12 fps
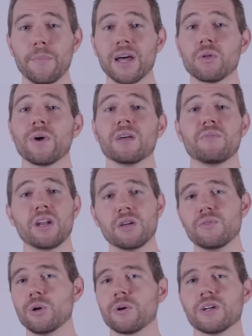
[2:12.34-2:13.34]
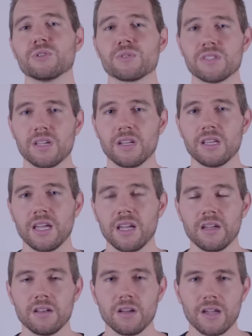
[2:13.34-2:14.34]
By the way, if any of you are interested
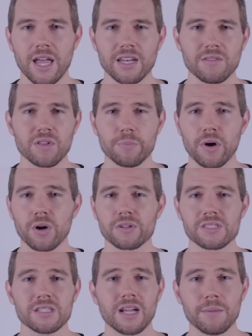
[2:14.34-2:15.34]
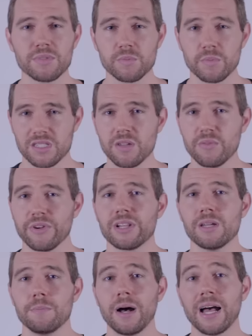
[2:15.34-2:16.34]
in any of the parts that I'm
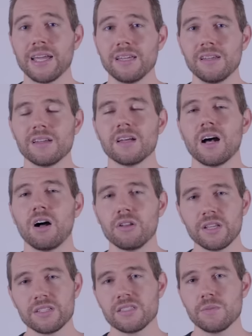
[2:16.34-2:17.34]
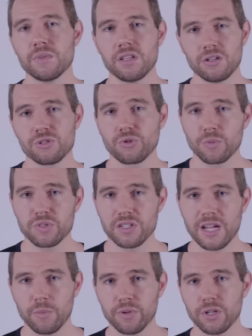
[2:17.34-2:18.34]
specifically buying, I'll list them in the description
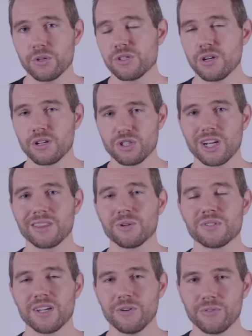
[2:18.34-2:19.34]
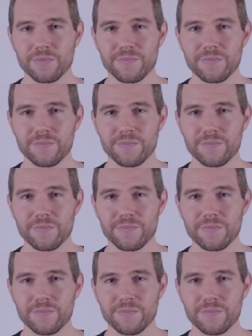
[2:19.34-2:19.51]
down below so you can check those out.